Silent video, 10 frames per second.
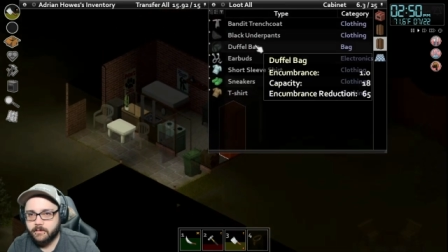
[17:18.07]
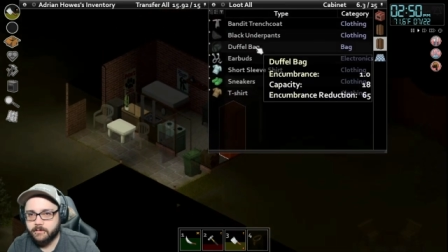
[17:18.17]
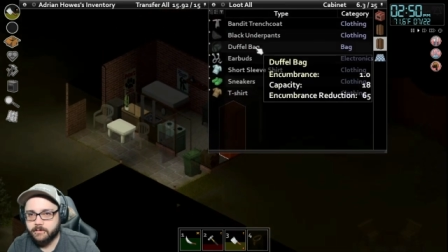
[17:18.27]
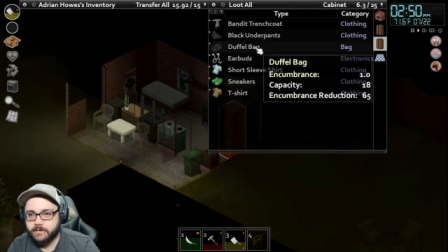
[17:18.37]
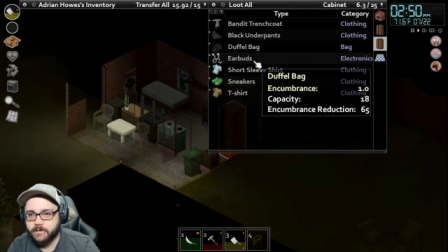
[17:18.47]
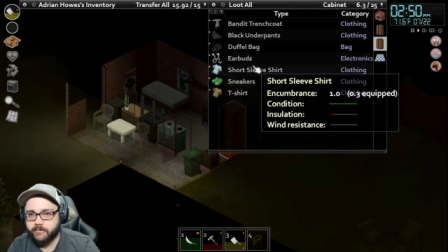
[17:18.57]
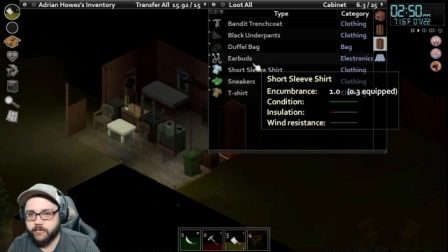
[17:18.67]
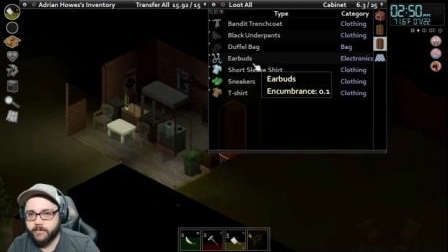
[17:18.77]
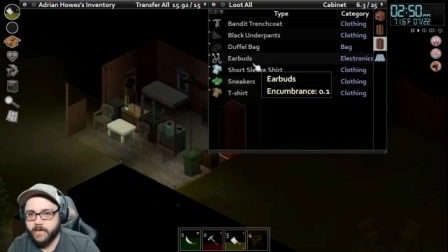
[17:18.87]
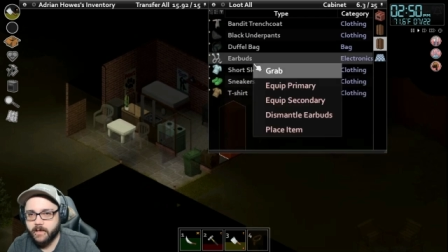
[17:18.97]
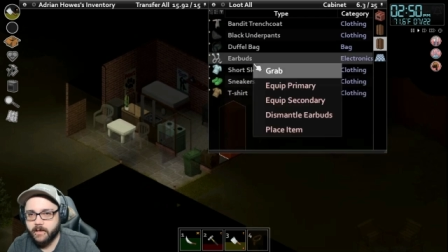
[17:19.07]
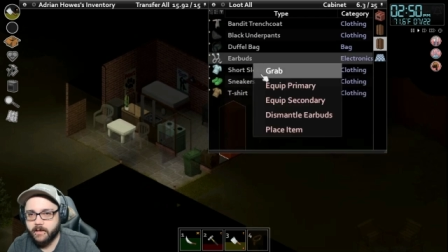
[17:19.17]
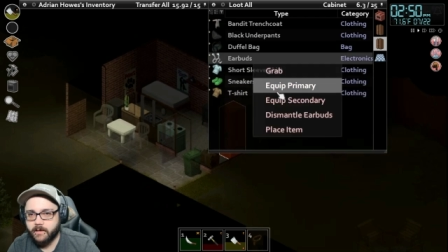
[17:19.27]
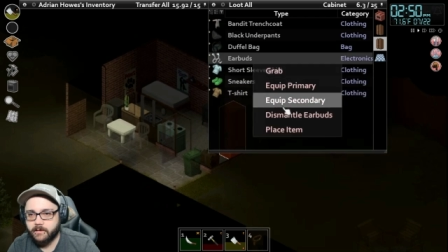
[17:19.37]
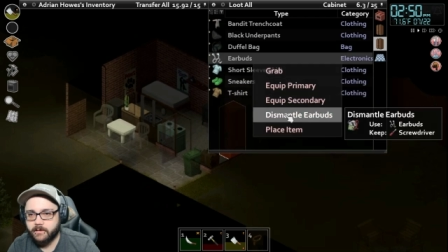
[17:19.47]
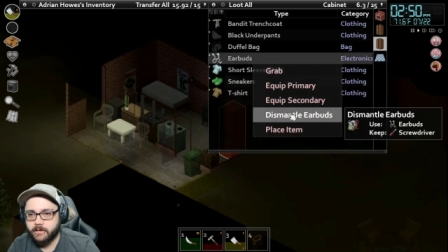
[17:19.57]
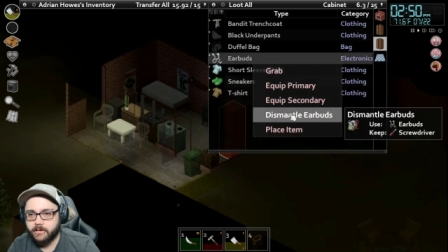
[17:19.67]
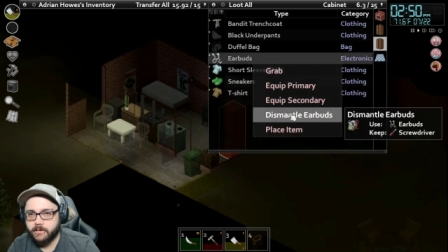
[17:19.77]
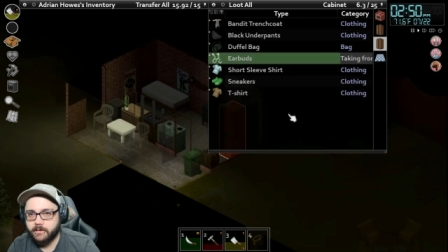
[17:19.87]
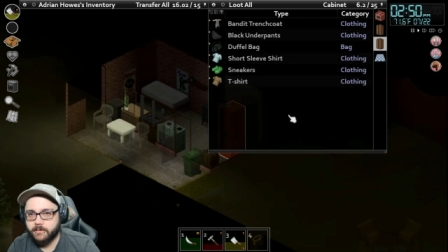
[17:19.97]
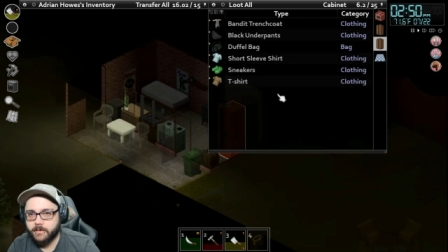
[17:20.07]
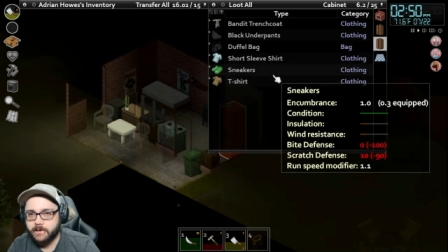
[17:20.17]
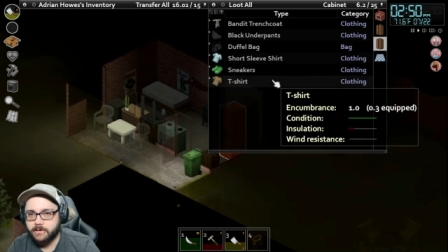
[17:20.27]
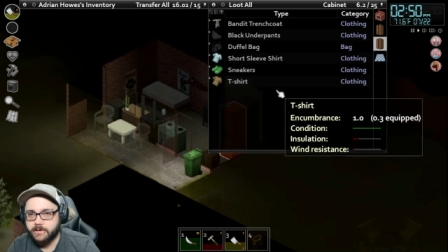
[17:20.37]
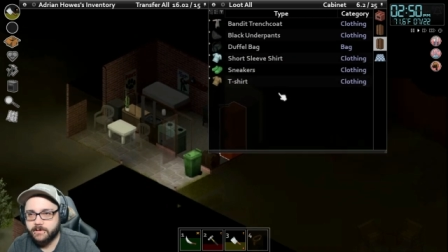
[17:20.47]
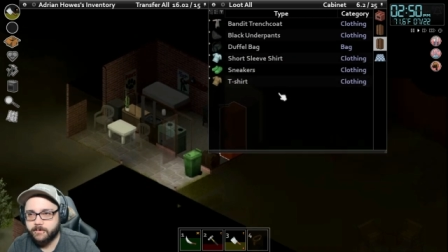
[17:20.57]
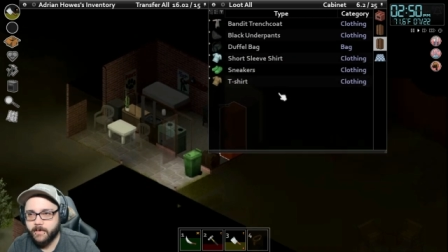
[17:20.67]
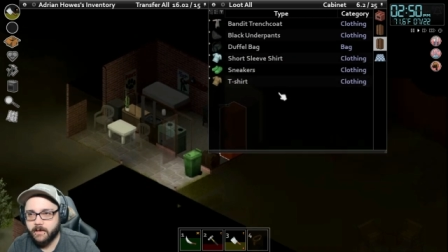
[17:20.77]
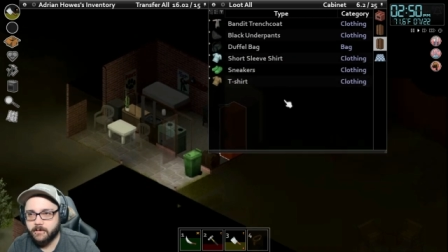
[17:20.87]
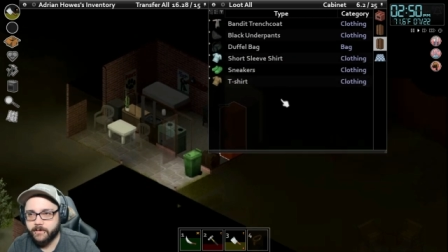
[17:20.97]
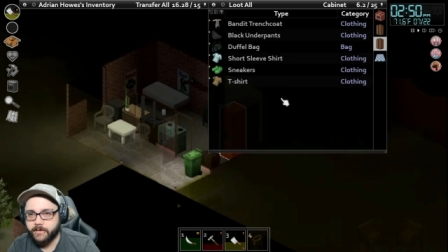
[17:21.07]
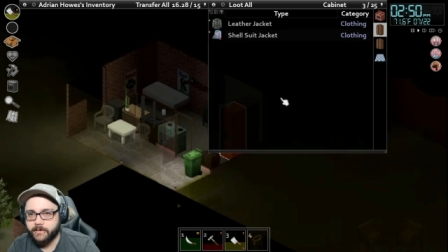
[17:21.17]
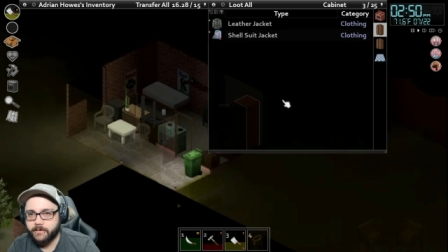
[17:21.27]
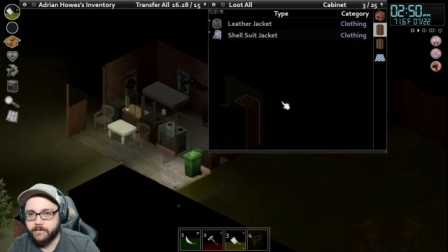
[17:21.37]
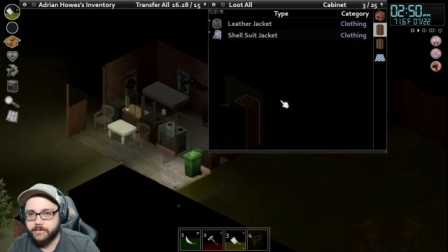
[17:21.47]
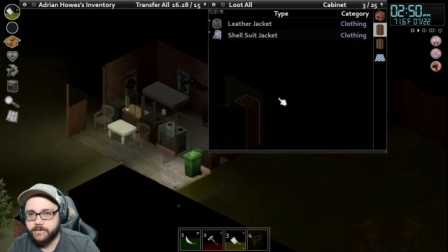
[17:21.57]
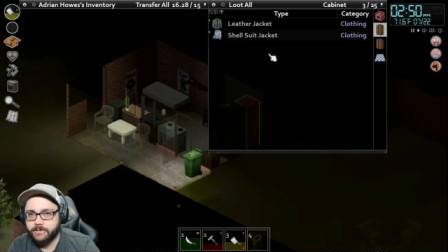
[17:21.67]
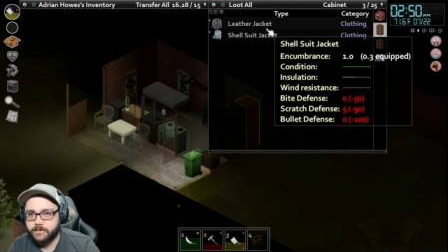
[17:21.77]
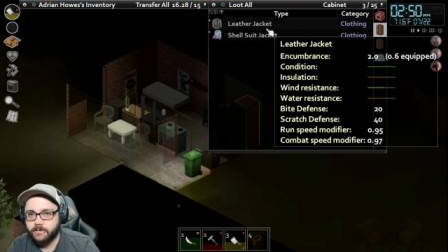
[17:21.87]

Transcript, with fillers: Another duffel bag. Uh, we can dismantle those.